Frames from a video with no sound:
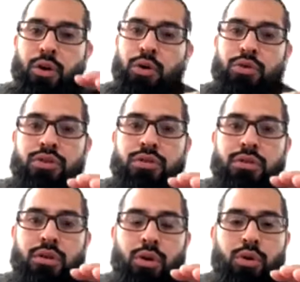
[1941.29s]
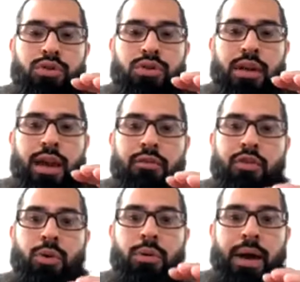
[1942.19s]
holds, holds
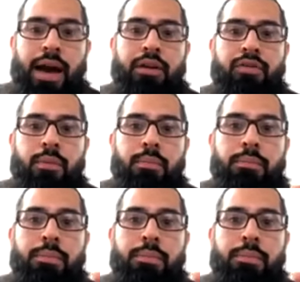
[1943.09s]
everyone back from